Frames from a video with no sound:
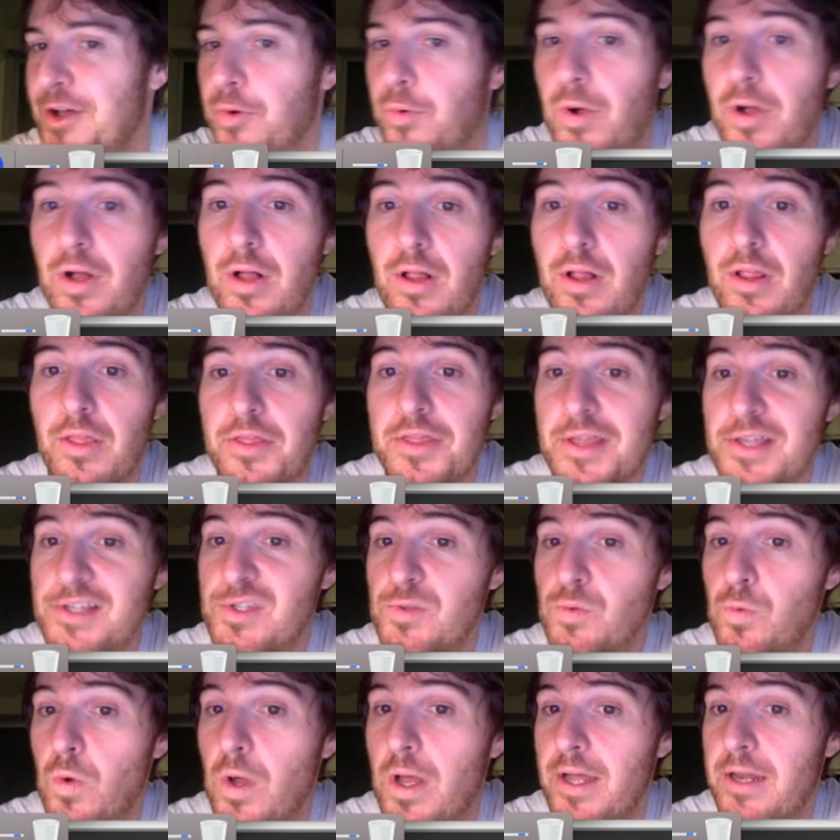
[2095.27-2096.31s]
Well,
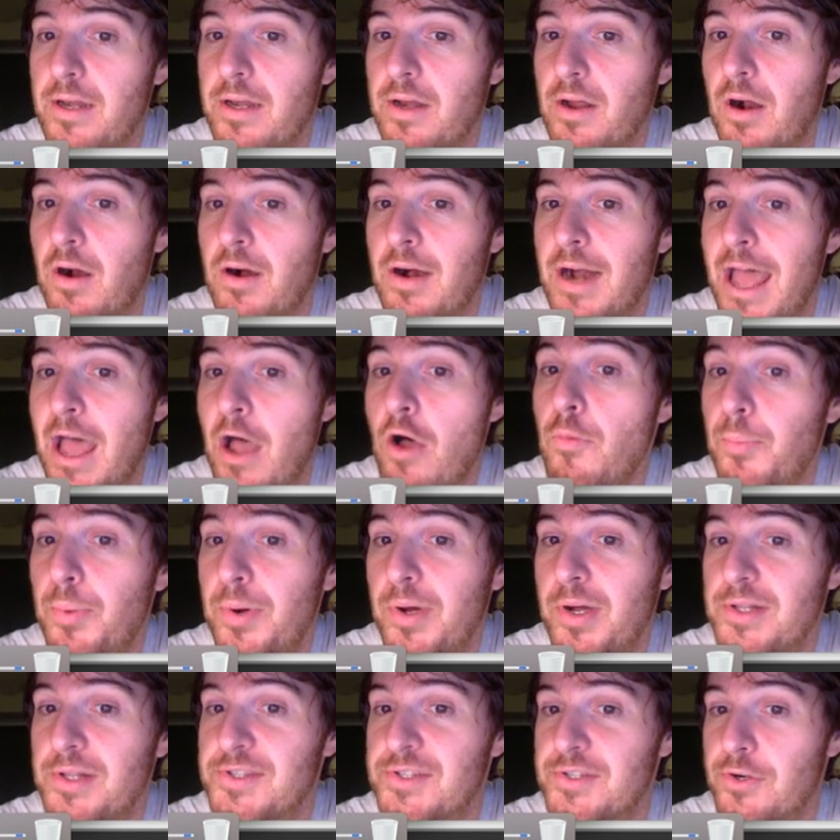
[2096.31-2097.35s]
this one, our
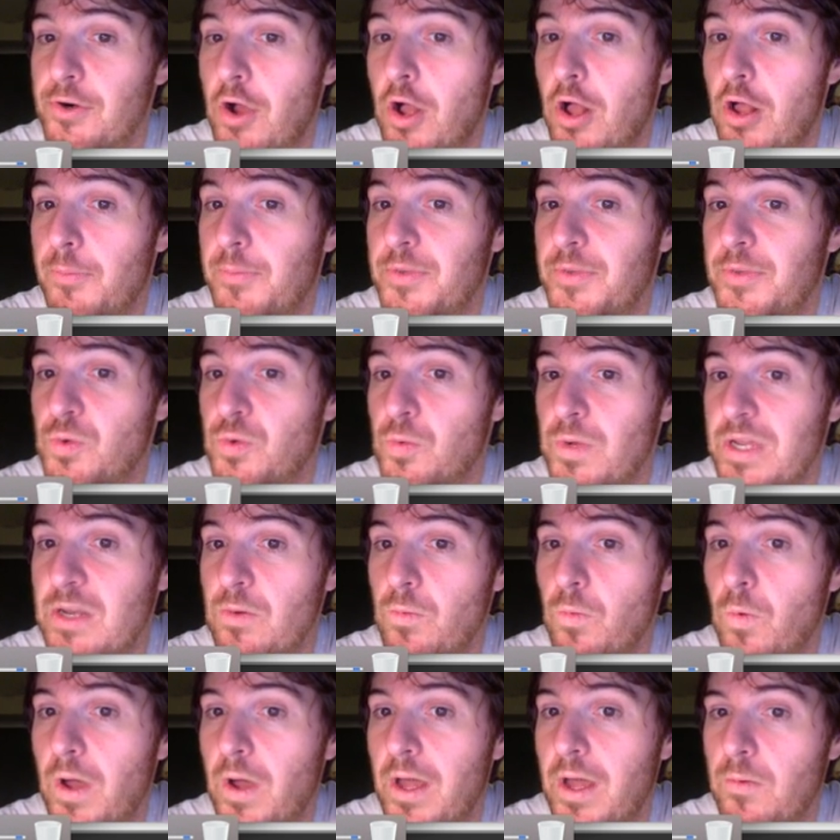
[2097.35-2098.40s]
outputs are all between
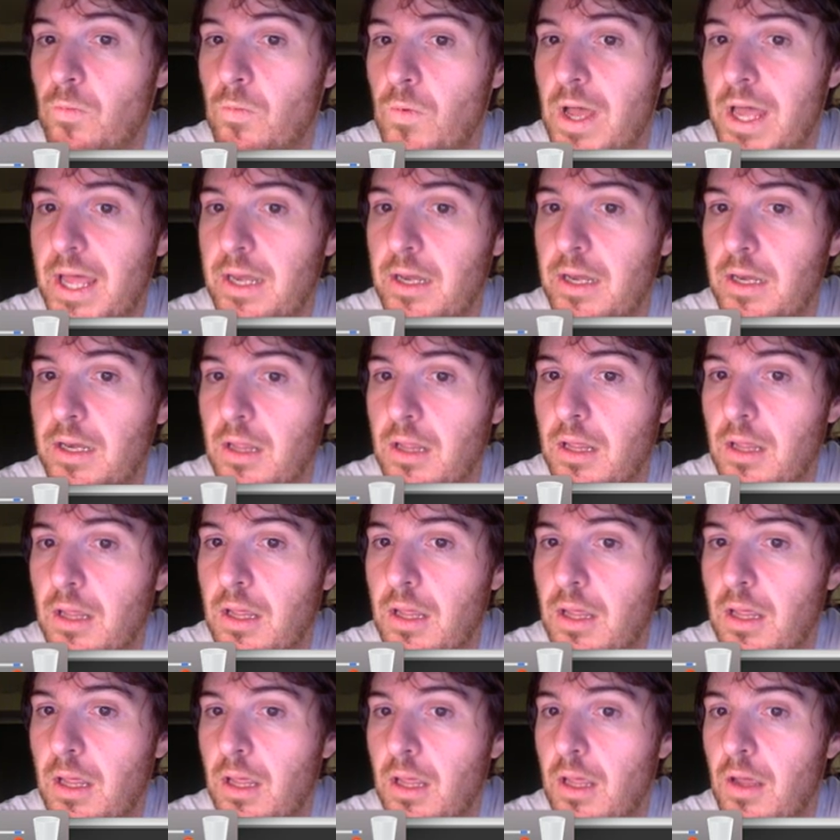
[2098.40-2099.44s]
what and what?
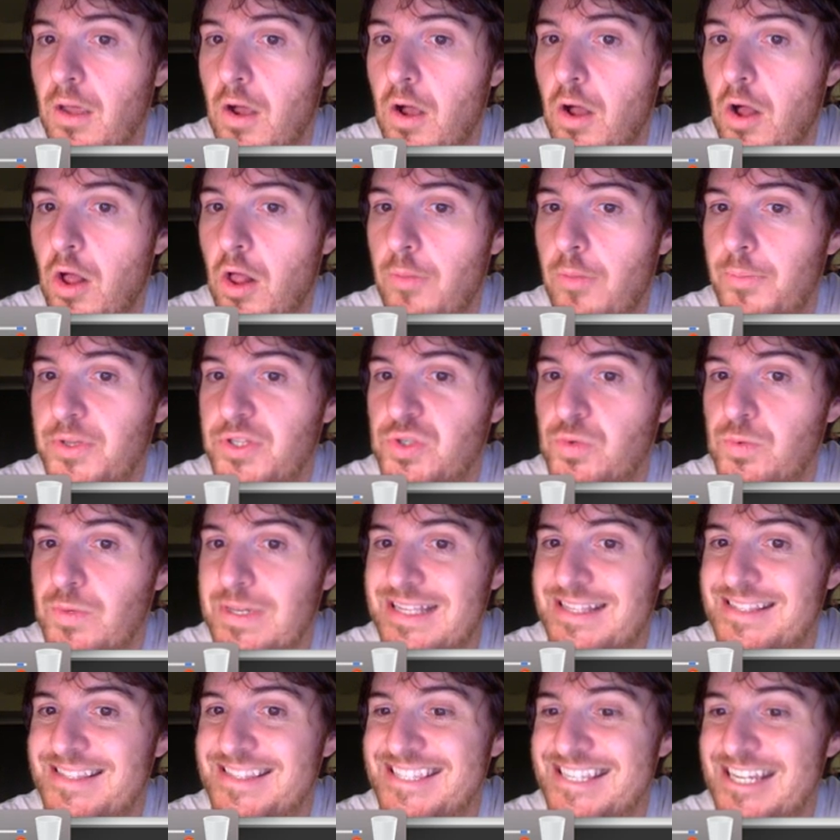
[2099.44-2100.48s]
All
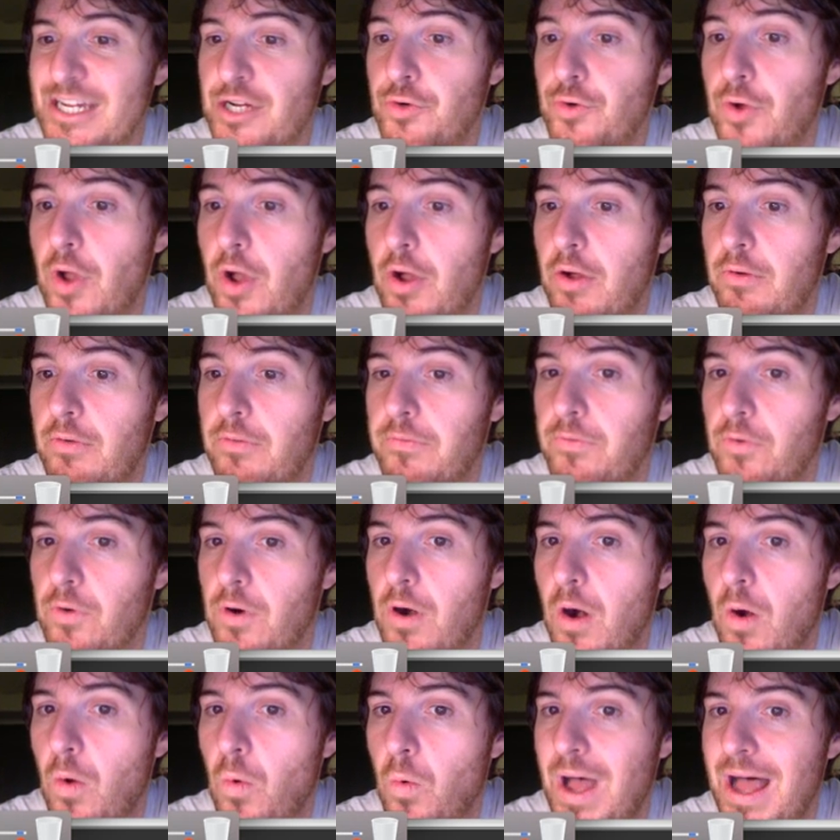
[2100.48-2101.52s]
between 0 for
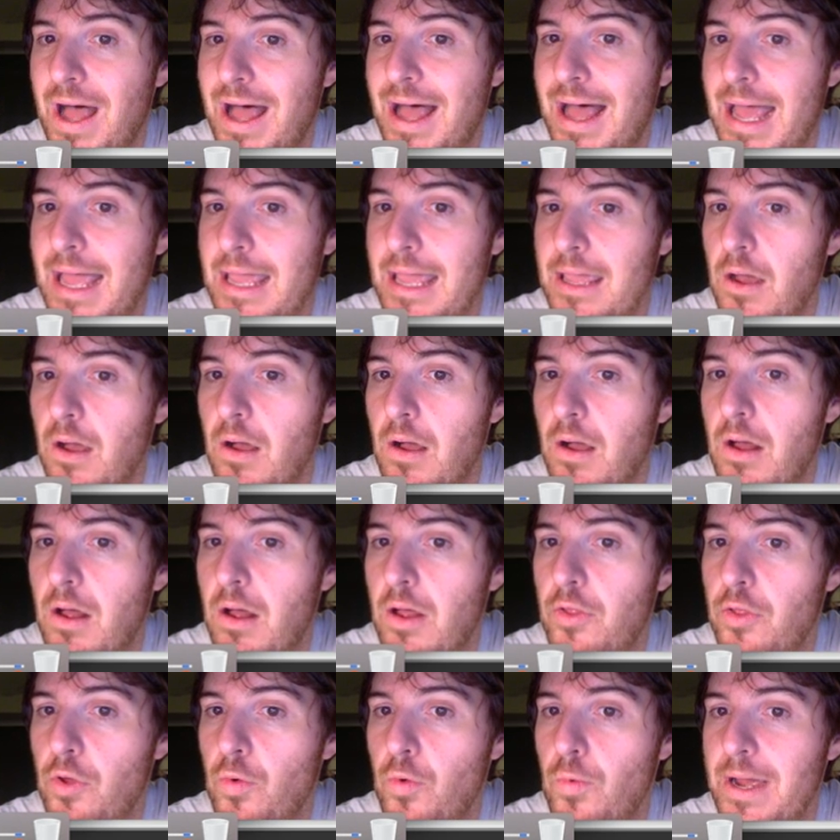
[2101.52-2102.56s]
our y
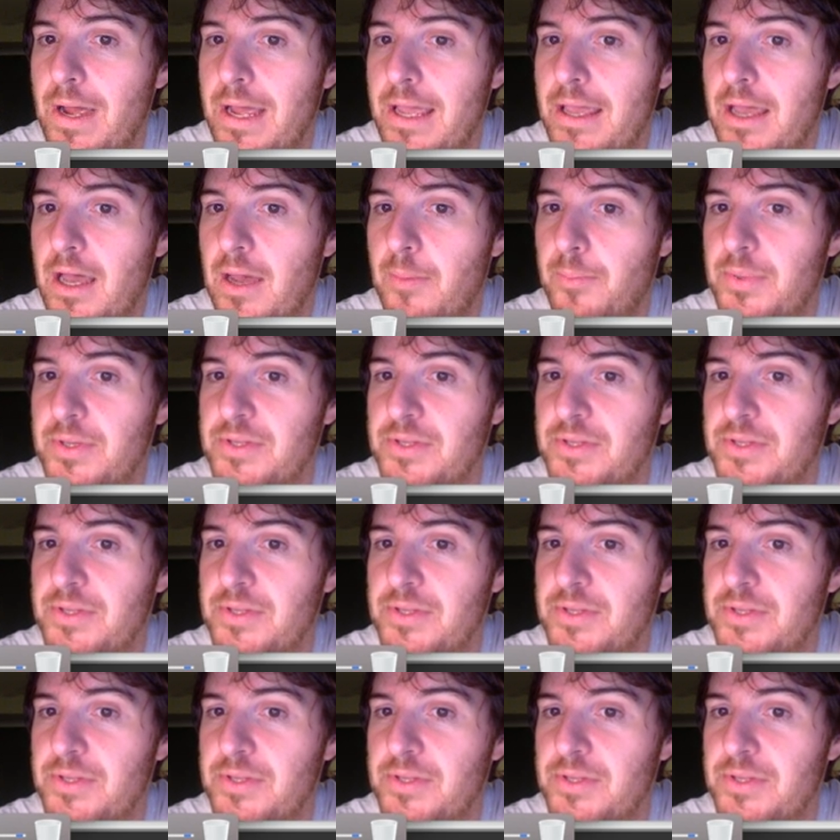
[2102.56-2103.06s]
all the way up